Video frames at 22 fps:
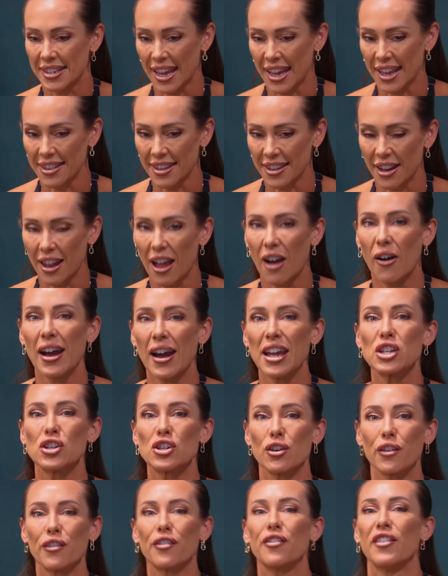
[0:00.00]
given that resistance
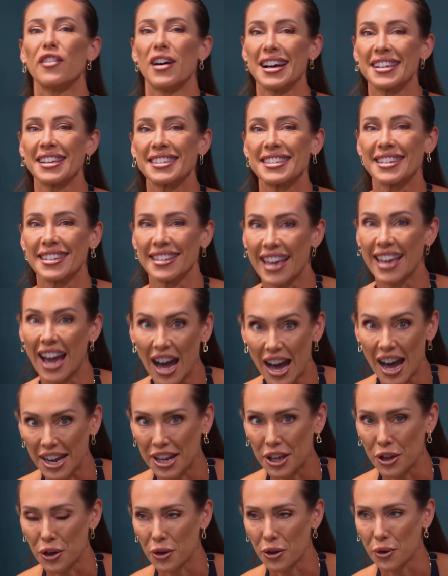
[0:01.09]
training is a gold
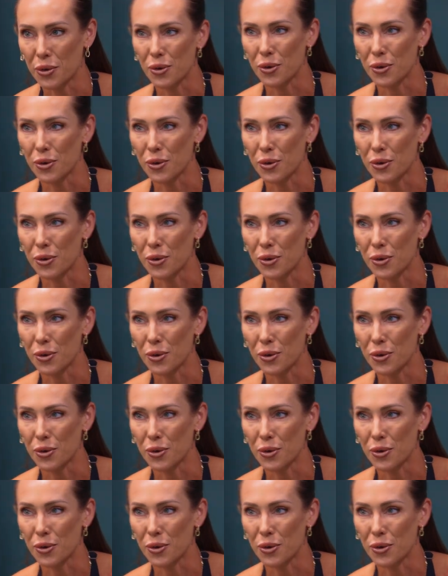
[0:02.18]
standard for